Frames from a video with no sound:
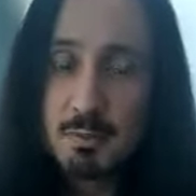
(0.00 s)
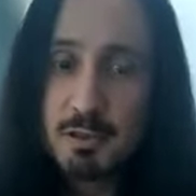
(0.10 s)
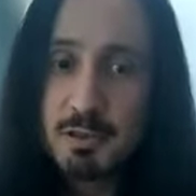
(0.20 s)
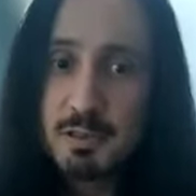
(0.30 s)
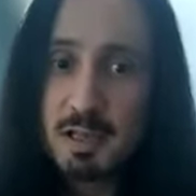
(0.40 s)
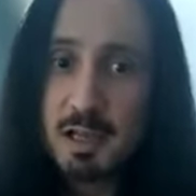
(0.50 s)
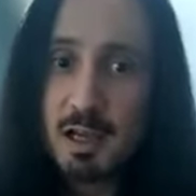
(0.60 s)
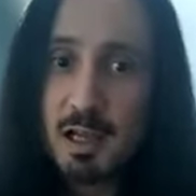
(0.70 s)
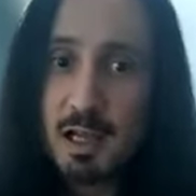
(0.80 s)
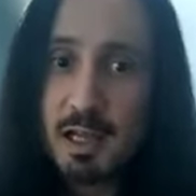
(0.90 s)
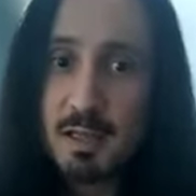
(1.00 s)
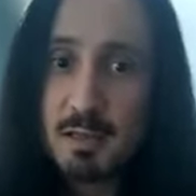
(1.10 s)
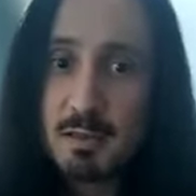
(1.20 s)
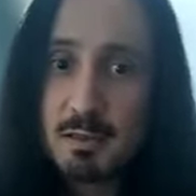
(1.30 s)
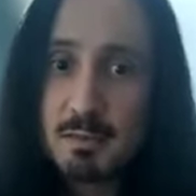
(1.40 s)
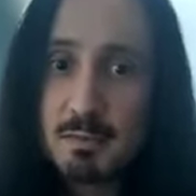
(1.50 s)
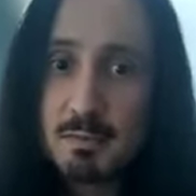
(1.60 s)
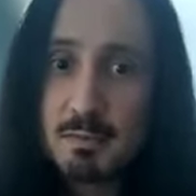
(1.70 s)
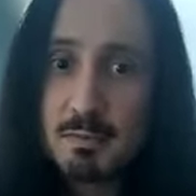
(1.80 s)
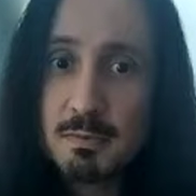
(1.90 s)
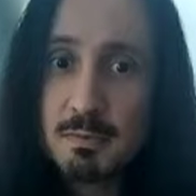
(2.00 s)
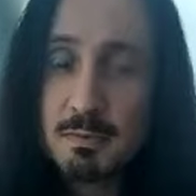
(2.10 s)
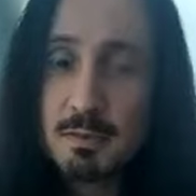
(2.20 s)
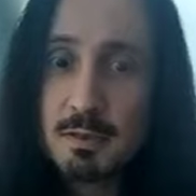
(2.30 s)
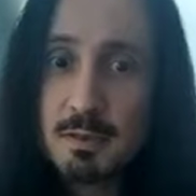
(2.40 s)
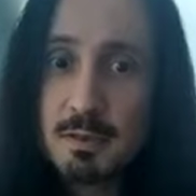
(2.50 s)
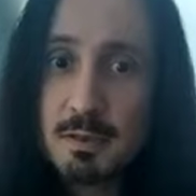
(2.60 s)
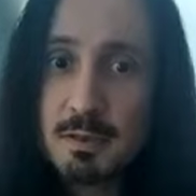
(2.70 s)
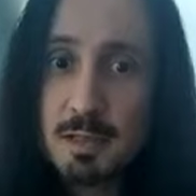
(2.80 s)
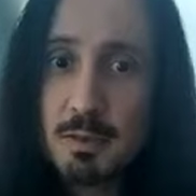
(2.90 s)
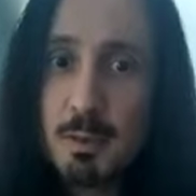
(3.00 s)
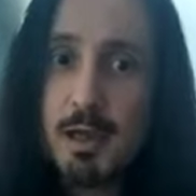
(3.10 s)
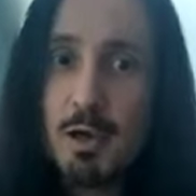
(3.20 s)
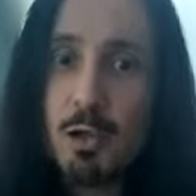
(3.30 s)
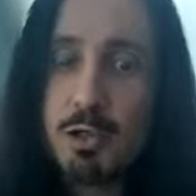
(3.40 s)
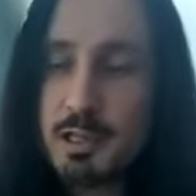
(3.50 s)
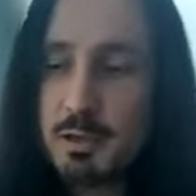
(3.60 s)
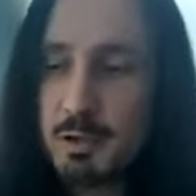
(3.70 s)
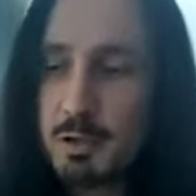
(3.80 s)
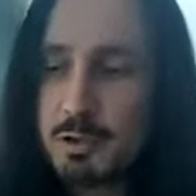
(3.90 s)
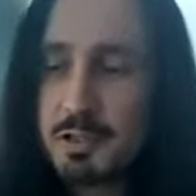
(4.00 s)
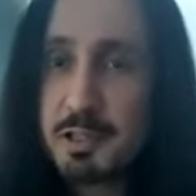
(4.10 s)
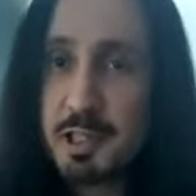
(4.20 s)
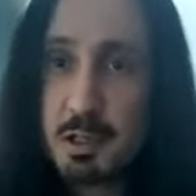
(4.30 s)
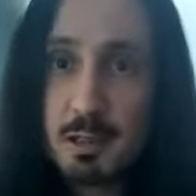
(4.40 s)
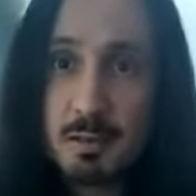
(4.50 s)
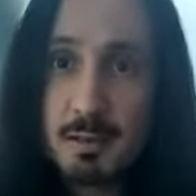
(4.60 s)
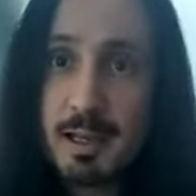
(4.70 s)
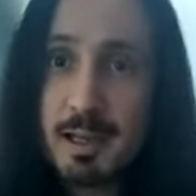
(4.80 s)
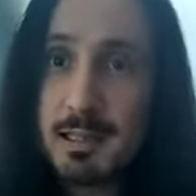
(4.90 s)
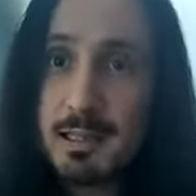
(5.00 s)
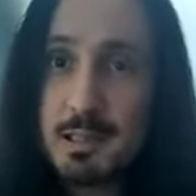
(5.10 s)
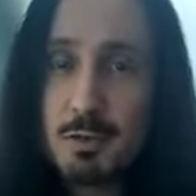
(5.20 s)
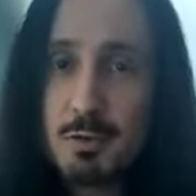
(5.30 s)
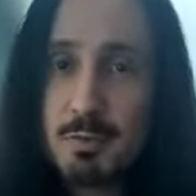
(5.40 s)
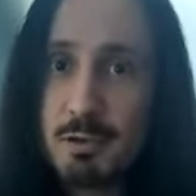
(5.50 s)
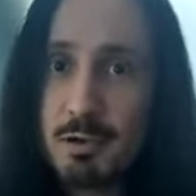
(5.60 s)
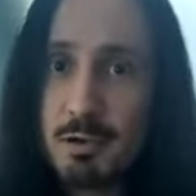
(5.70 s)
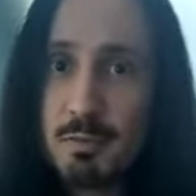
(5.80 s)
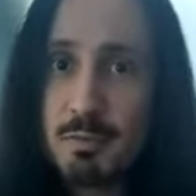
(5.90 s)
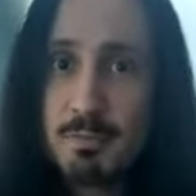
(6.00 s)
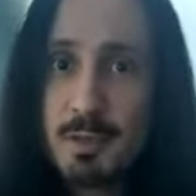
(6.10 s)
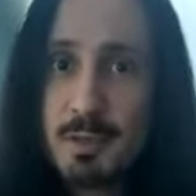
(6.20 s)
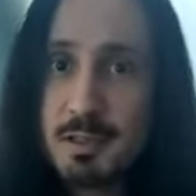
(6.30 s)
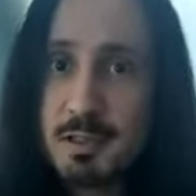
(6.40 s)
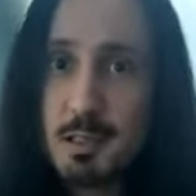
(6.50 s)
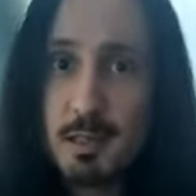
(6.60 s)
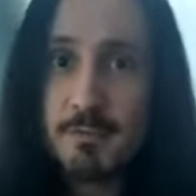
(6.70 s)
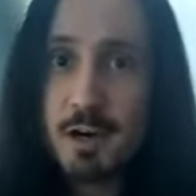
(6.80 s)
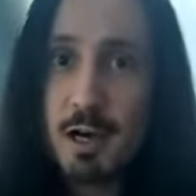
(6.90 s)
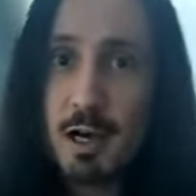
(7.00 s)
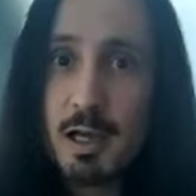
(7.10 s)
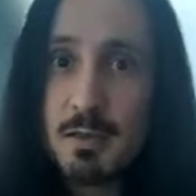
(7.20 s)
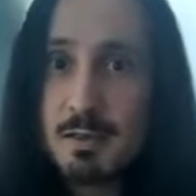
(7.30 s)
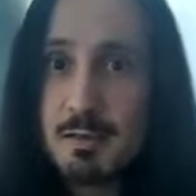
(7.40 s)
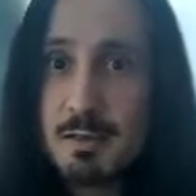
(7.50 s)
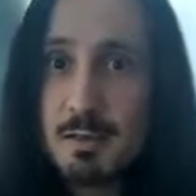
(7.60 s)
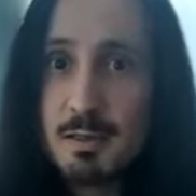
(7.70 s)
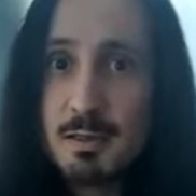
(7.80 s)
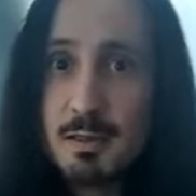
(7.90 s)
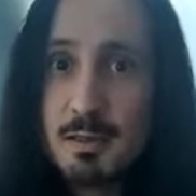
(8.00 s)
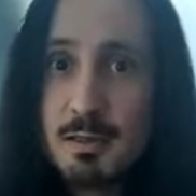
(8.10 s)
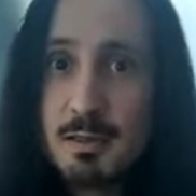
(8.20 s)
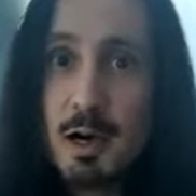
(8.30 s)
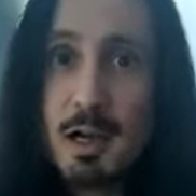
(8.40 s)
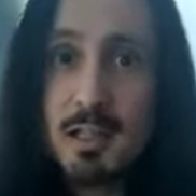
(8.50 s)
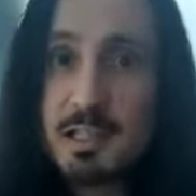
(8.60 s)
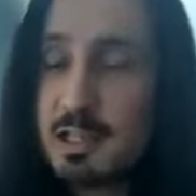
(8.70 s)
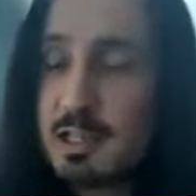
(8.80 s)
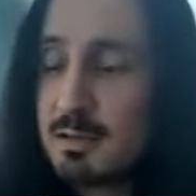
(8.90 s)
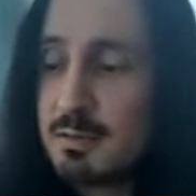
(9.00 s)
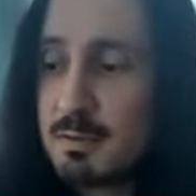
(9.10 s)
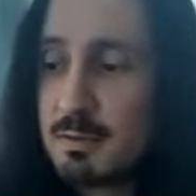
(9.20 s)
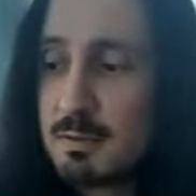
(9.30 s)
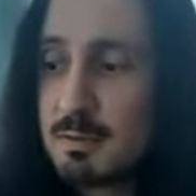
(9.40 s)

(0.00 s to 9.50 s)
personally, I like some of my old heroes still, like Alice Cooper, Steve Vai, Ozzy,